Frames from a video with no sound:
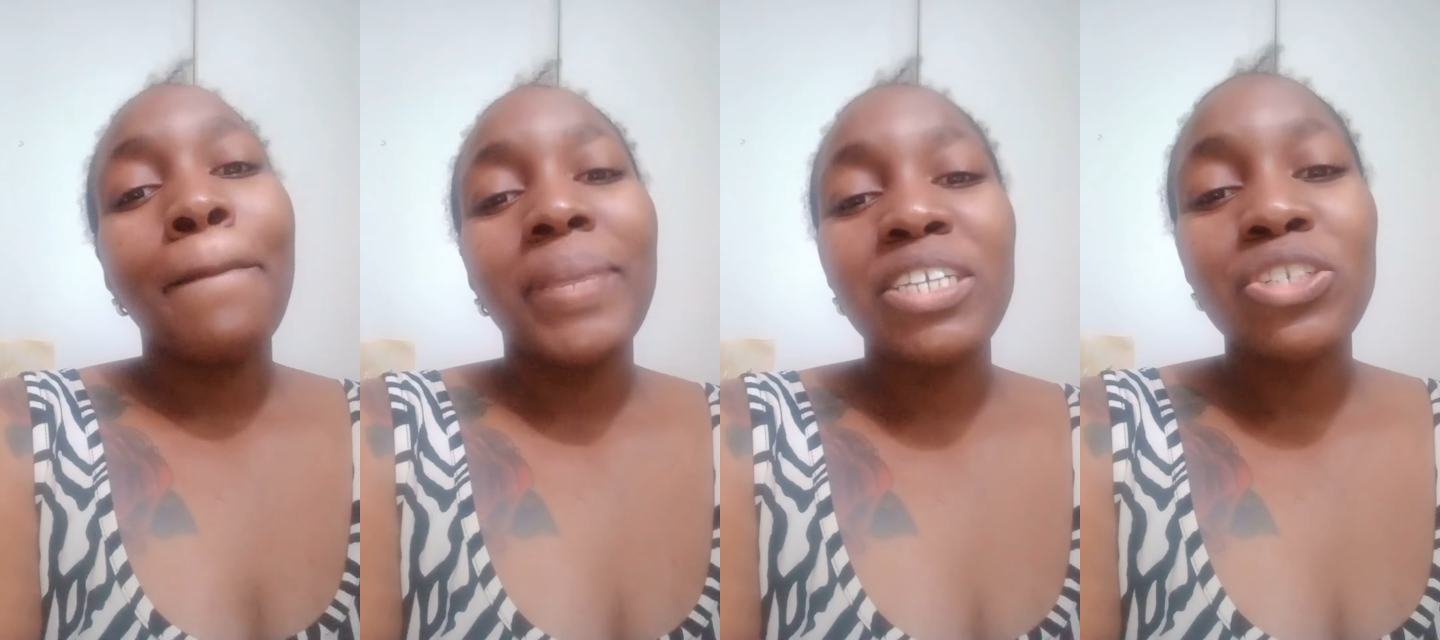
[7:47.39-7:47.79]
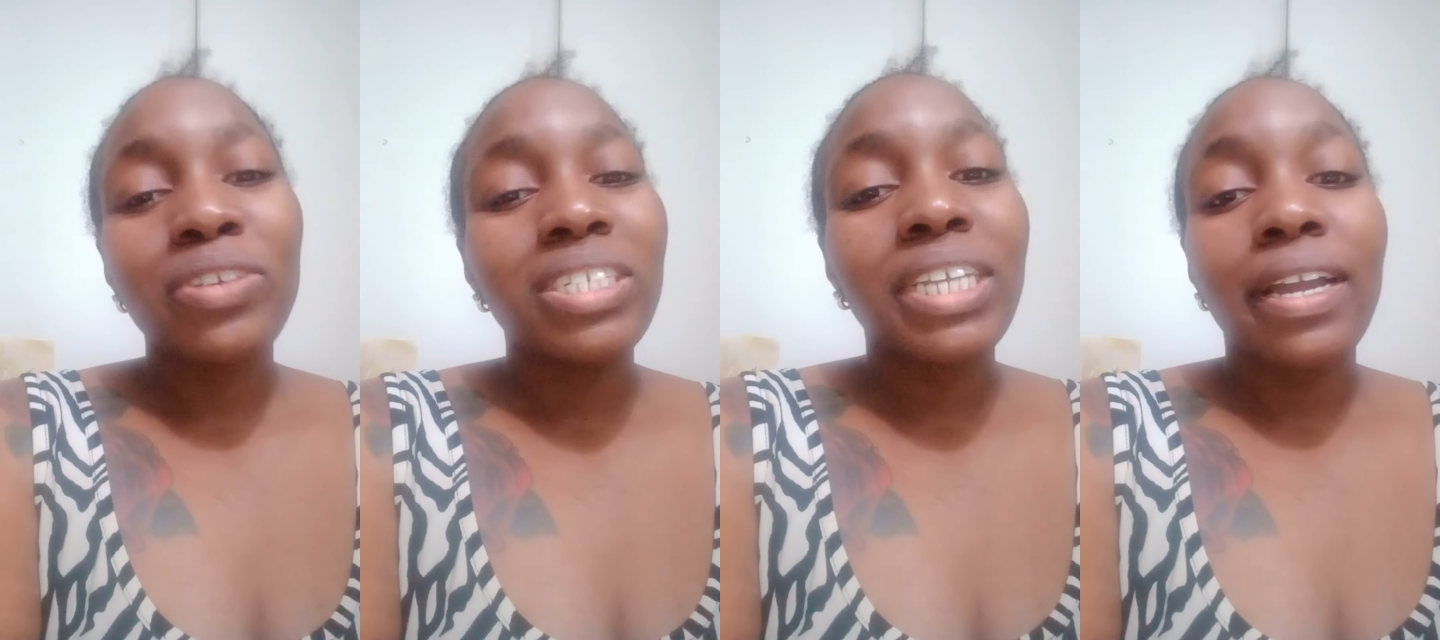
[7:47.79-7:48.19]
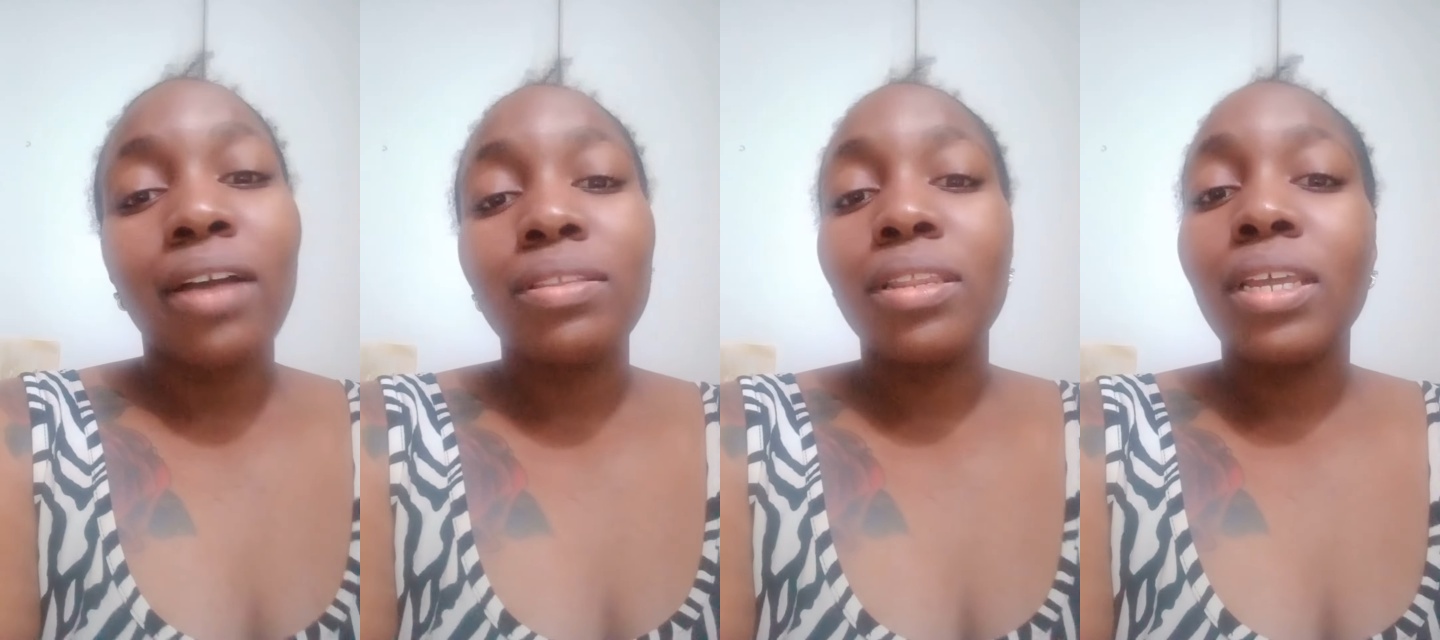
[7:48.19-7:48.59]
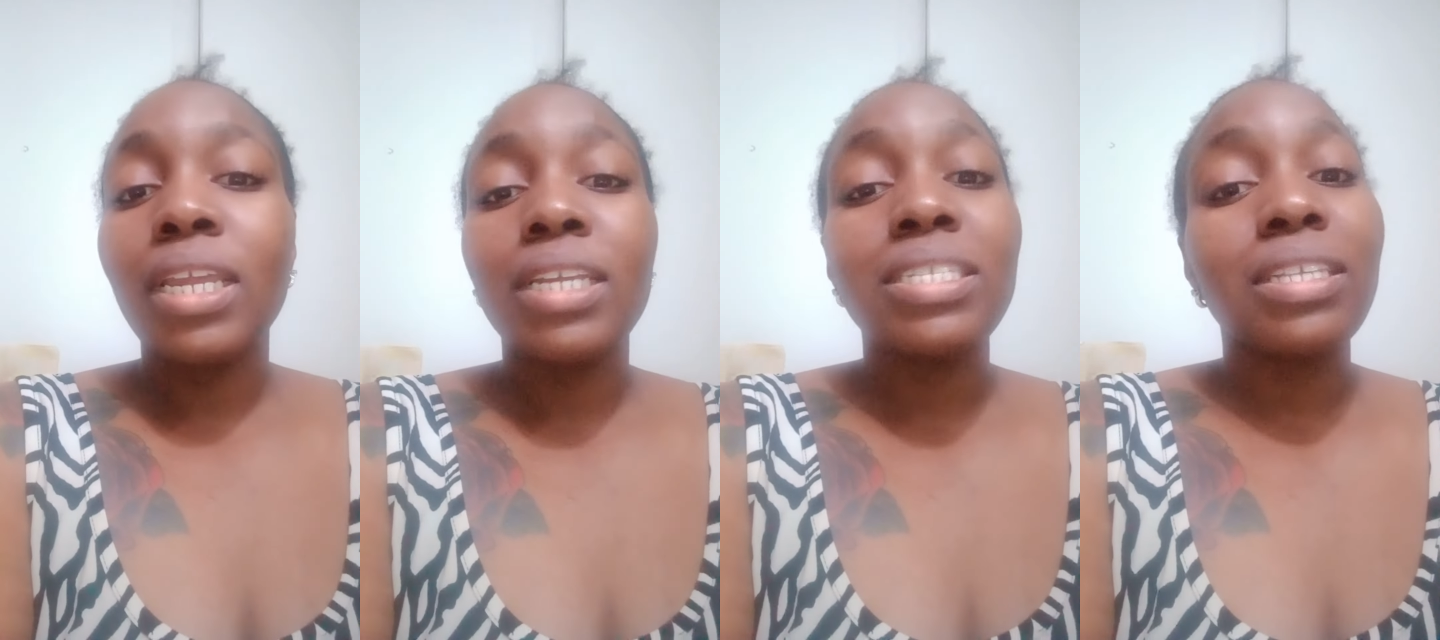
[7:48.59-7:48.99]
Be sure to check out the
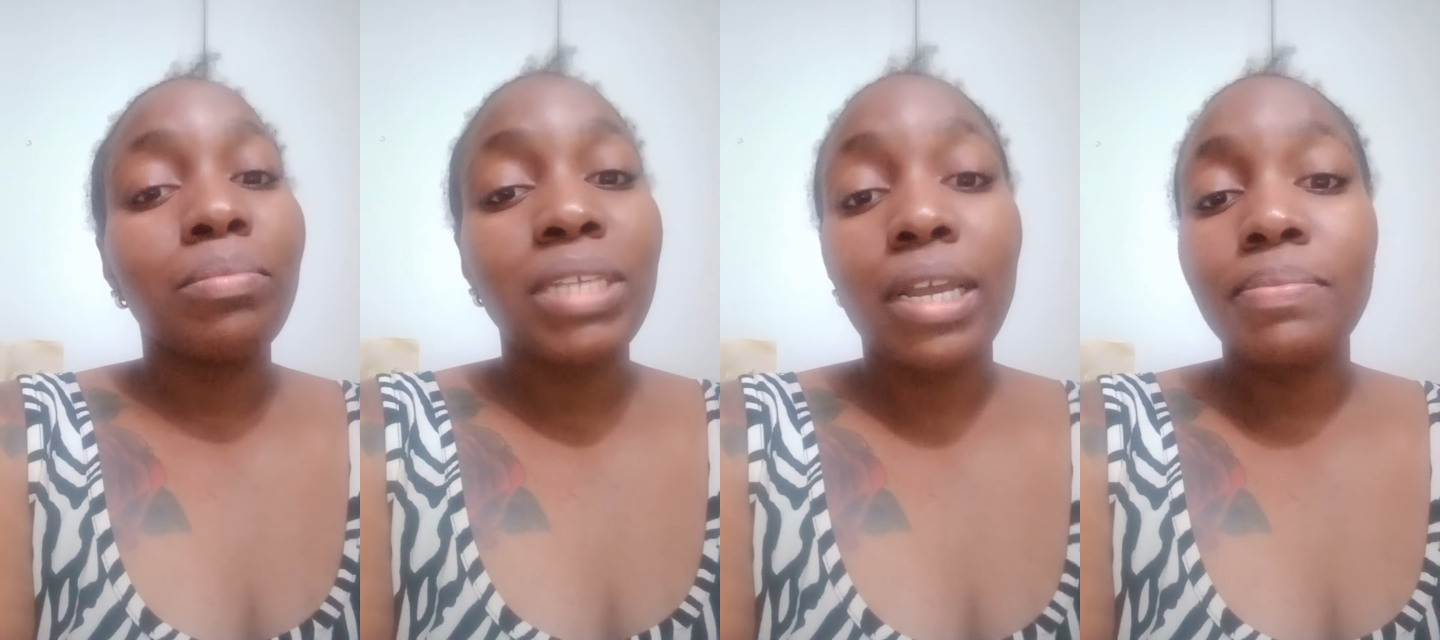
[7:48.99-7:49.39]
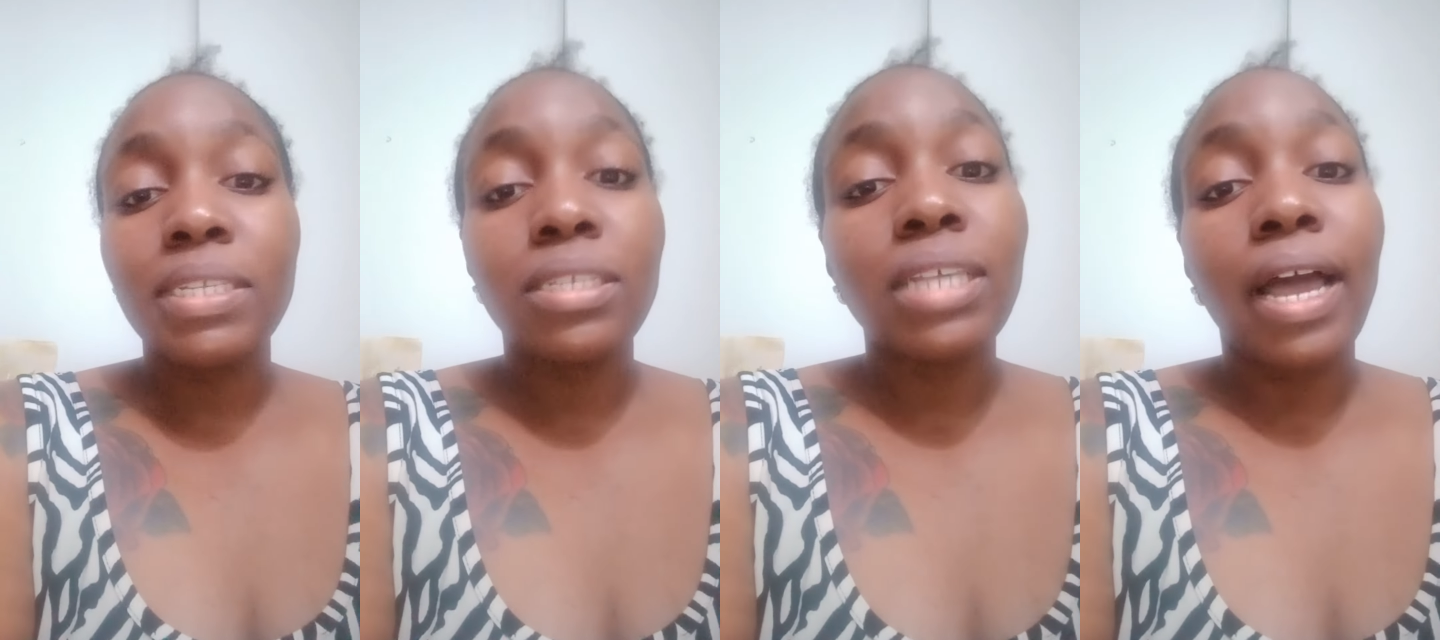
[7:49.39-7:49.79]
links. Sometimes these